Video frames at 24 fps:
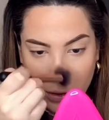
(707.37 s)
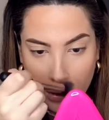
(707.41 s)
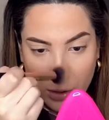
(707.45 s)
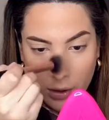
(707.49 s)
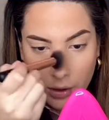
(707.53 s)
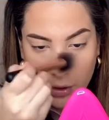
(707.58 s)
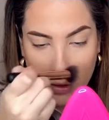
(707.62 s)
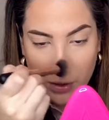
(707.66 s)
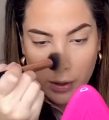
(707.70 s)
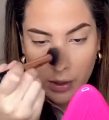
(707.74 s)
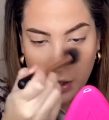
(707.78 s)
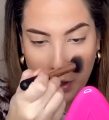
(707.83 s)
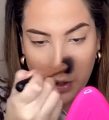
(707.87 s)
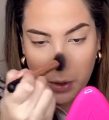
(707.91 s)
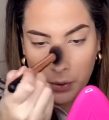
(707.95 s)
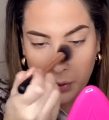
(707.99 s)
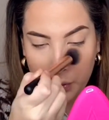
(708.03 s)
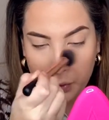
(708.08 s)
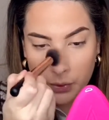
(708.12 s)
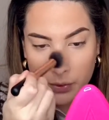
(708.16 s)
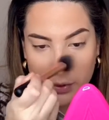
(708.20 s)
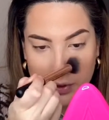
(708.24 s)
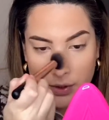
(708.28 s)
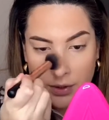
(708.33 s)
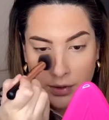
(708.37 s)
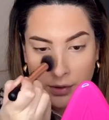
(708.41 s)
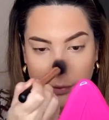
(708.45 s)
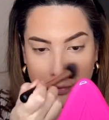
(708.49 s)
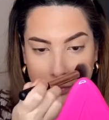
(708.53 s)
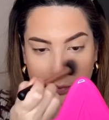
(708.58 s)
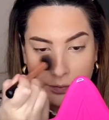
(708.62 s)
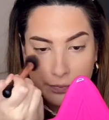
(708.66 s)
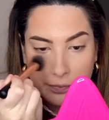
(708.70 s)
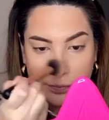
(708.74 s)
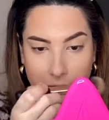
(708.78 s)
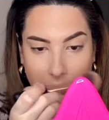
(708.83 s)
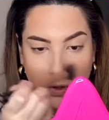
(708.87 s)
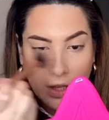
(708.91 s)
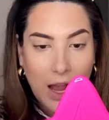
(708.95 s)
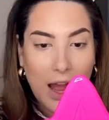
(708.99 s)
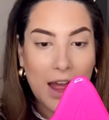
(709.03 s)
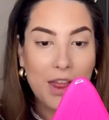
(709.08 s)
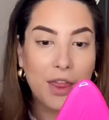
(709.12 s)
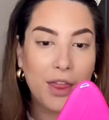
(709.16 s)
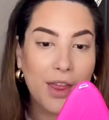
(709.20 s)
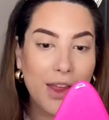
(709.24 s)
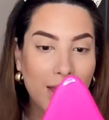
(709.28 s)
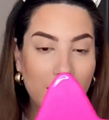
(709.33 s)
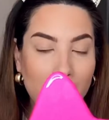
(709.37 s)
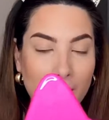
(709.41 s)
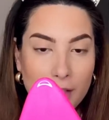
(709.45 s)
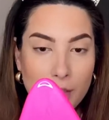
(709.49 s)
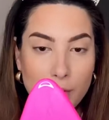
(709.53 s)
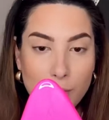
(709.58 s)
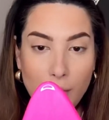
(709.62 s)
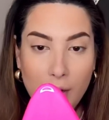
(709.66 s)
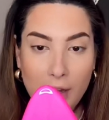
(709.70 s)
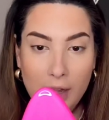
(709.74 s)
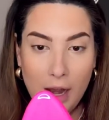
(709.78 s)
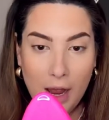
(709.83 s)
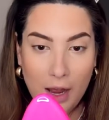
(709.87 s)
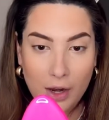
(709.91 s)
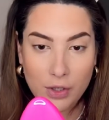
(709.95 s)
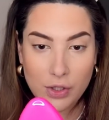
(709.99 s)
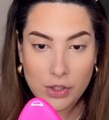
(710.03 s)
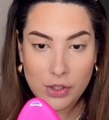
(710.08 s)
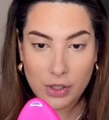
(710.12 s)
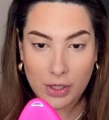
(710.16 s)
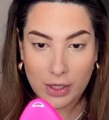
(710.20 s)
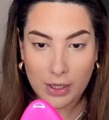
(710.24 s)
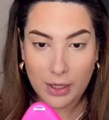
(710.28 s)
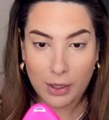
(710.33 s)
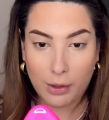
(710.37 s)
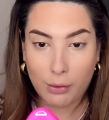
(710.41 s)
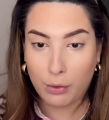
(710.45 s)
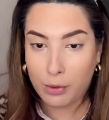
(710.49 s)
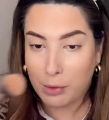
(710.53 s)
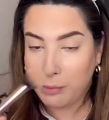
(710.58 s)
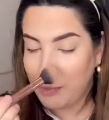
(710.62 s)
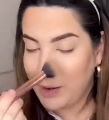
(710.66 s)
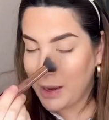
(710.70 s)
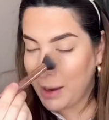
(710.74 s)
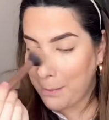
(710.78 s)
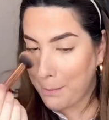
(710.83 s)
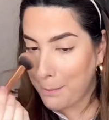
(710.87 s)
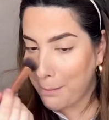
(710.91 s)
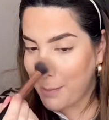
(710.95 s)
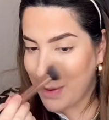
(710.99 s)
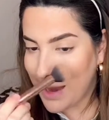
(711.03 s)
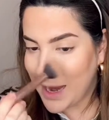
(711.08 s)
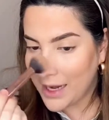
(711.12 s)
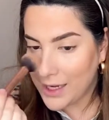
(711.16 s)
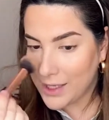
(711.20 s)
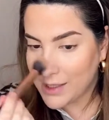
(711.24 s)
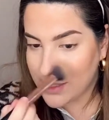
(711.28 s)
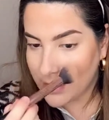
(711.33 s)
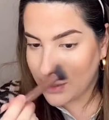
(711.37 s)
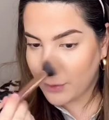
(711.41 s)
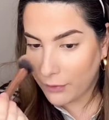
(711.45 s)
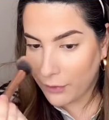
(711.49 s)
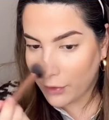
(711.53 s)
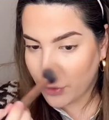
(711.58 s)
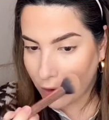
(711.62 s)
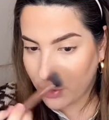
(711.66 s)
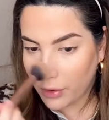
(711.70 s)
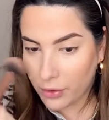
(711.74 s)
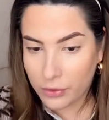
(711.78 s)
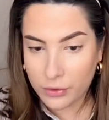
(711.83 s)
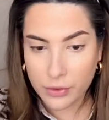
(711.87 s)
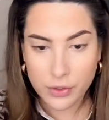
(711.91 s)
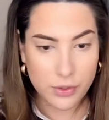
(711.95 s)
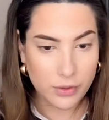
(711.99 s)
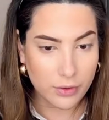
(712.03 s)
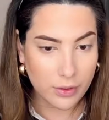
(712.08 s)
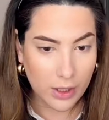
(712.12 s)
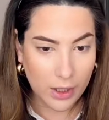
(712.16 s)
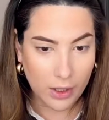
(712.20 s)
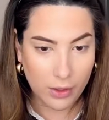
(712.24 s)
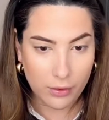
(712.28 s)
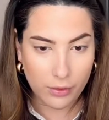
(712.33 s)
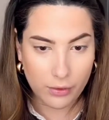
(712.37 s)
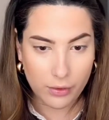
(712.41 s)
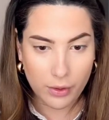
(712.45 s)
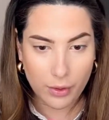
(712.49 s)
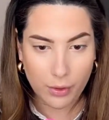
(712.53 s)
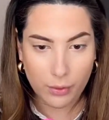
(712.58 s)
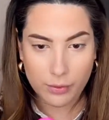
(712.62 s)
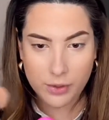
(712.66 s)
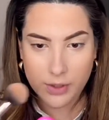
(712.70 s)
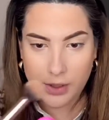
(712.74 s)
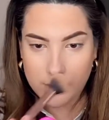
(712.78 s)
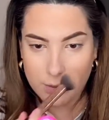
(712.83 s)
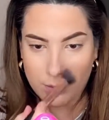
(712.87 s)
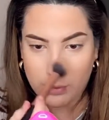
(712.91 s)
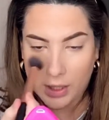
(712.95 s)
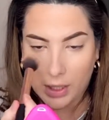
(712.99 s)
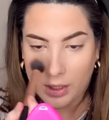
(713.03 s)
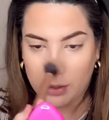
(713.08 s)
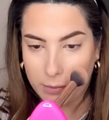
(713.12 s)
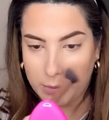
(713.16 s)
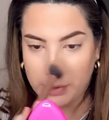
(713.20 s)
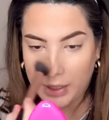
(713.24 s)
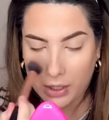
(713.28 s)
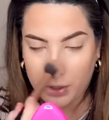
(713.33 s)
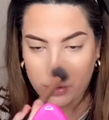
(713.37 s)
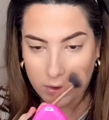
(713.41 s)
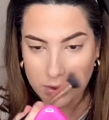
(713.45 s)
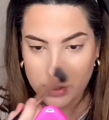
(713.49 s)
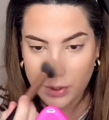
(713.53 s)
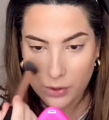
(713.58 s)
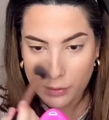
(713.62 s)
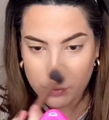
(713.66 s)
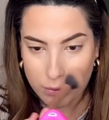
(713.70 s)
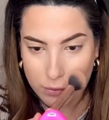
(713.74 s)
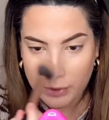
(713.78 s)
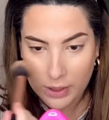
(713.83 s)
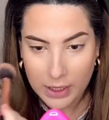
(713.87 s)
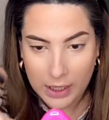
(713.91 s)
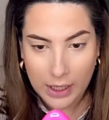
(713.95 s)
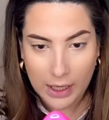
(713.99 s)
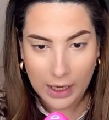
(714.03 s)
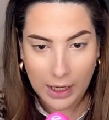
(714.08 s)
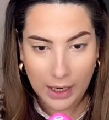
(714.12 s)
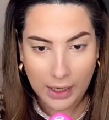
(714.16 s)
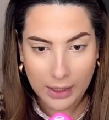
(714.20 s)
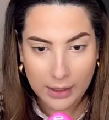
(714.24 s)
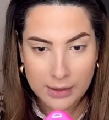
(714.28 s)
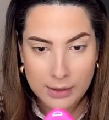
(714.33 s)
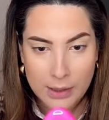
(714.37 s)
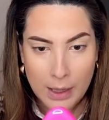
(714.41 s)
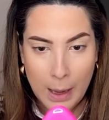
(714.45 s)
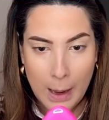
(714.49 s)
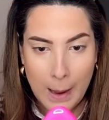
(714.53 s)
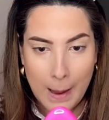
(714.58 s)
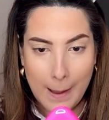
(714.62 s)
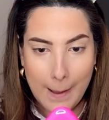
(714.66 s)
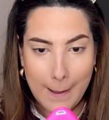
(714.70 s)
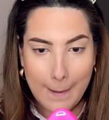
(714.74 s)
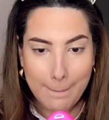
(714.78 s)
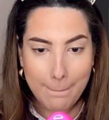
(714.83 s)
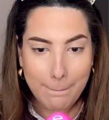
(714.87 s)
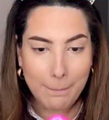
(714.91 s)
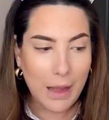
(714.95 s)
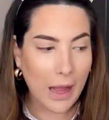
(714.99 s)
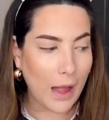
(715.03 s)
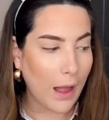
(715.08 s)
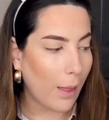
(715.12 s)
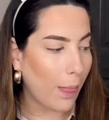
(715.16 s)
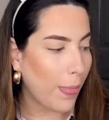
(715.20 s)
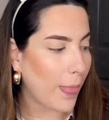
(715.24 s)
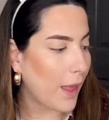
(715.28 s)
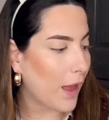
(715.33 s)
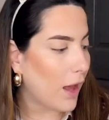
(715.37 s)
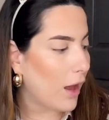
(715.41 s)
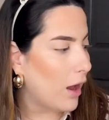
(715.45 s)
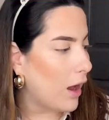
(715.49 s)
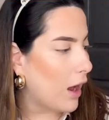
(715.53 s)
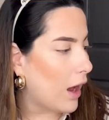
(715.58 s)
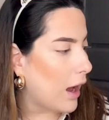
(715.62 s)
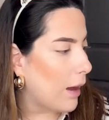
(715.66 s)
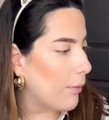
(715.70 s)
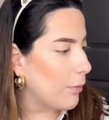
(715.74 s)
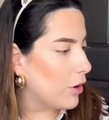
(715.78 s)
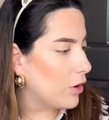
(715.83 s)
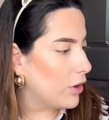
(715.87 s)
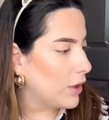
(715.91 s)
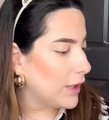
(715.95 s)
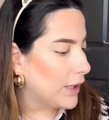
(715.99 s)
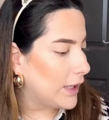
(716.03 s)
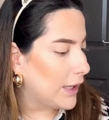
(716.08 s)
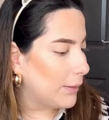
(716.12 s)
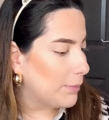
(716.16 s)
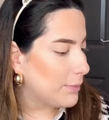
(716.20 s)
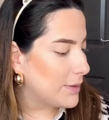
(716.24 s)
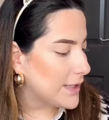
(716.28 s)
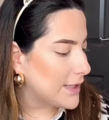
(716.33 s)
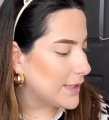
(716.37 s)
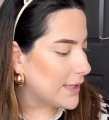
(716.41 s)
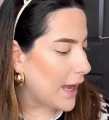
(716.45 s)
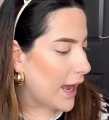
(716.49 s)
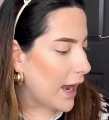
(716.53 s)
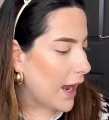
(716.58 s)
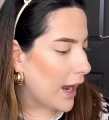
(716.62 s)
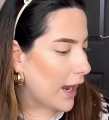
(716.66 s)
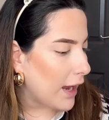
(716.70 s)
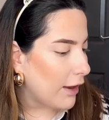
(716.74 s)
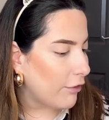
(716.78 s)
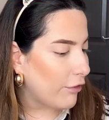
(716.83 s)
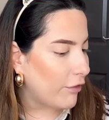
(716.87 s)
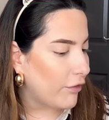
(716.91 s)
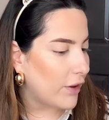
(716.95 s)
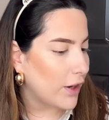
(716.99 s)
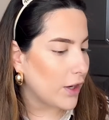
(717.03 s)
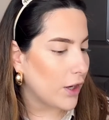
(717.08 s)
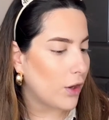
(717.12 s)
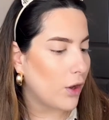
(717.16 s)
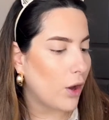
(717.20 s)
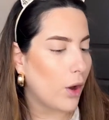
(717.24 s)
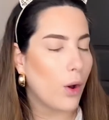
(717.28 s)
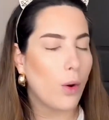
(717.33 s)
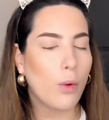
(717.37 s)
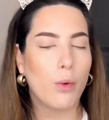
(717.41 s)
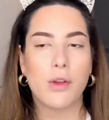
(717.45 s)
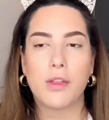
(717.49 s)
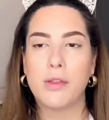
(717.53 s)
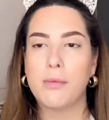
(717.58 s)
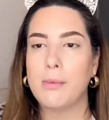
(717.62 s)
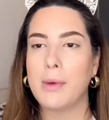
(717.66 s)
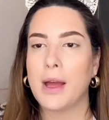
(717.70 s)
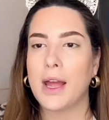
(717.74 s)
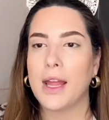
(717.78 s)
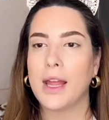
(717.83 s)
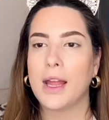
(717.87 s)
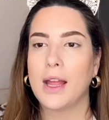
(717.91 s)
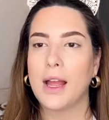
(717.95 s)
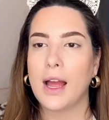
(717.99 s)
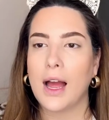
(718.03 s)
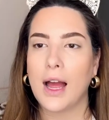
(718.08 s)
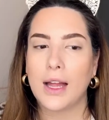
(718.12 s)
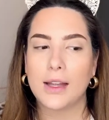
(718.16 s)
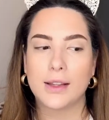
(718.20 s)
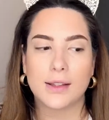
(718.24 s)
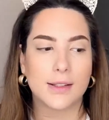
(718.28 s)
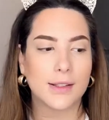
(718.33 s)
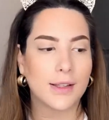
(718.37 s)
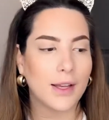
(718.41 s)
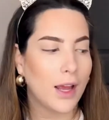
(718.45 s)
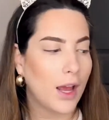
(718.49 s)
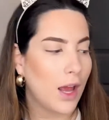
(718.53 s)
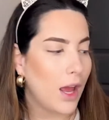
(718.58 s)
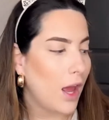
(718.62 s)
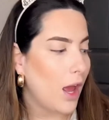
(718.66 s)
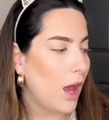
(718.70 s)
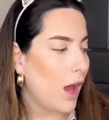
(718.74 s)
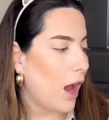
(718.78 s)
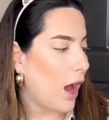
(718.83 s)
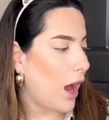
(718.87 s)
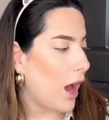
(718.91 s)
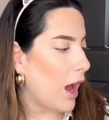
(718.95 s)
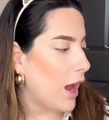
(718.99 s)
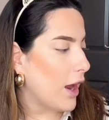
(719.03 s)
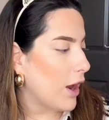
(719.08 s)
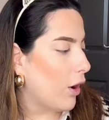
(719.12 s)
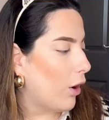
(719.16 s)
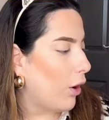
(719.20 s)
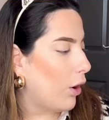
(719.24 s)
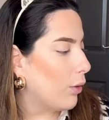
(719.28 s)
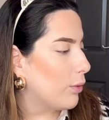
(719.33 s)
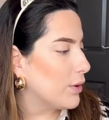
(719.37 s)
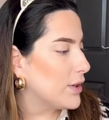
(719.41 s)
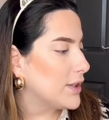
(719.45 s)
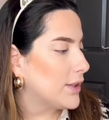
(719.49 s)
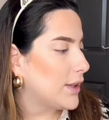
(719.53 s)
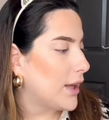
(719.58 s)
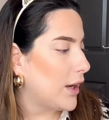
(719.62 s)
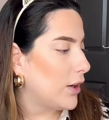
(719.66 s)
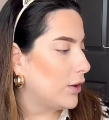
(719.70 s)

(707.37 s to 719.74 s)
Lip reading: Nose. I think this one actually would be amazing for contouring your nose as well, because it's really light. But I'm gonna keep safe and go with my gut. I always tend to